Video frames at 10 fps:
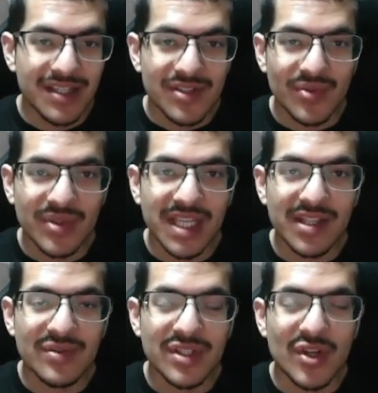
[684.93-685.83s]
So
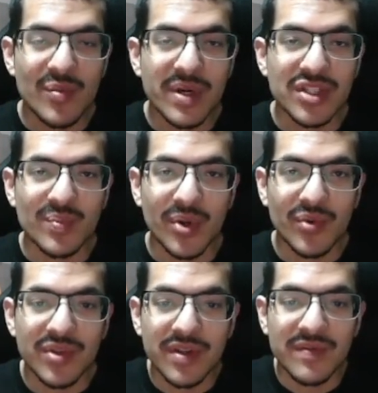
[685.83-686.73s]
thank you so much,
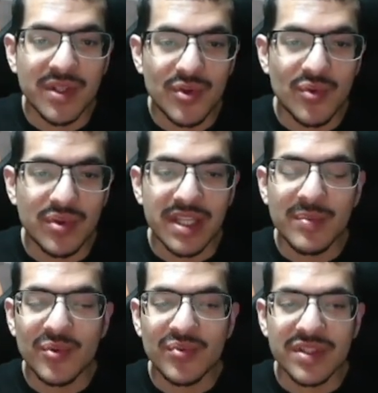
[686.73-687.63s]
both of you,
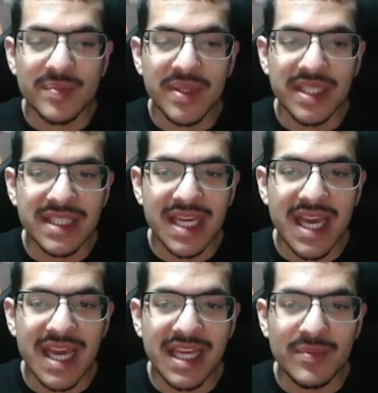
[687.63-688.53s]
Nibblebit
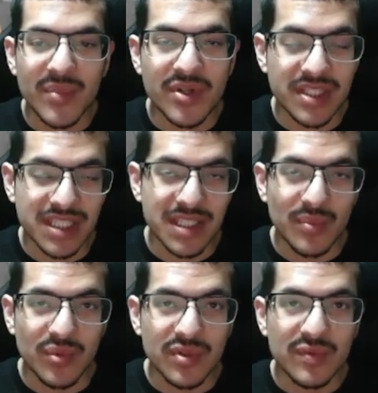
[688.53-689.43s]
and Margin
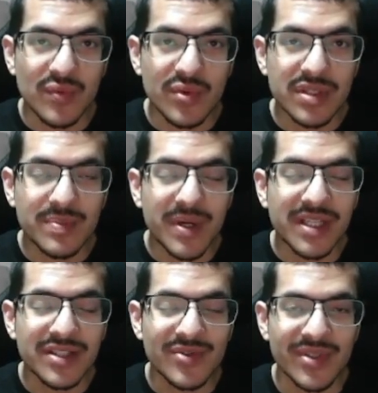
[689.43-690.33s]
Siebels, for
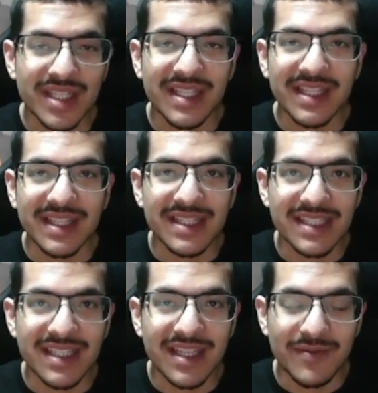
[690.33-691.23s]
sponsoring
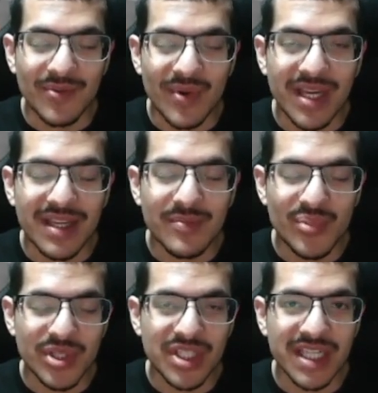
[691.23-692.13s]
this giveaway.
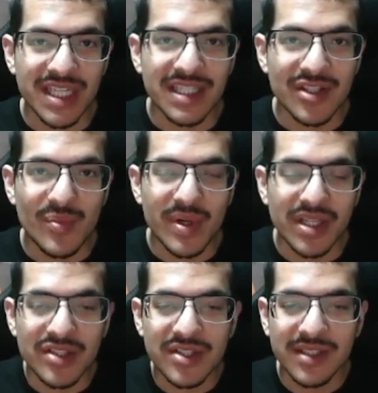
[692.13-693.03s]
Appreciate it so
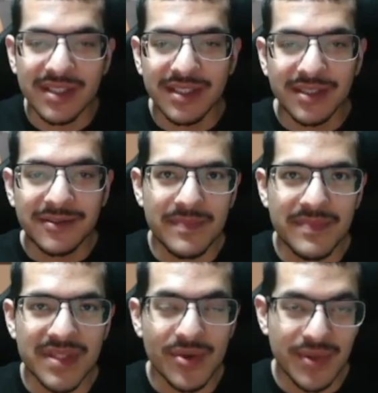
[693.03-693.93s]
much.
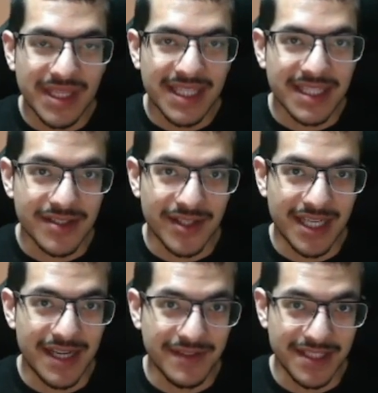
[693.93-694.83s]
So really, that's all I
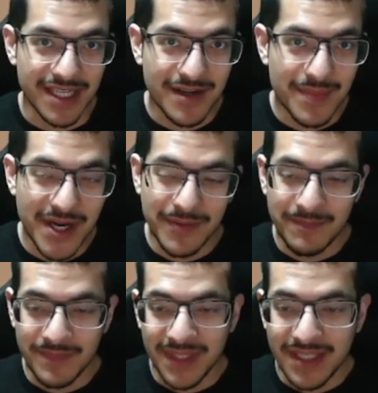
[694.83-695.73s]
have to talk about.
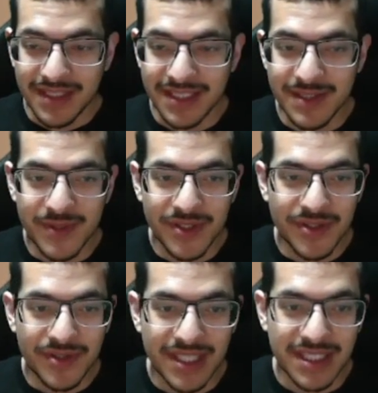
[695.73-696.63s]
This
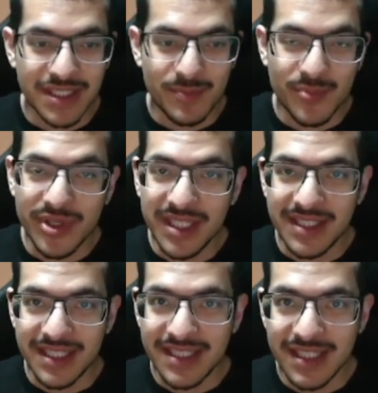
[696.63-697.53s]
build is pretty
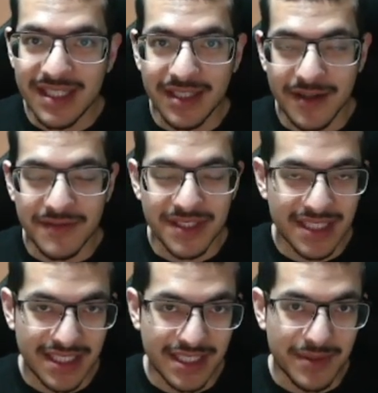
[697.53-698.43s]
decent, and
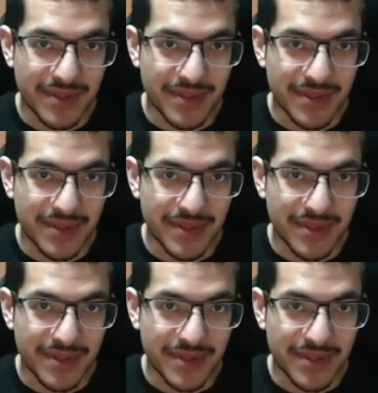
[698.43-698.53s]
obviously it can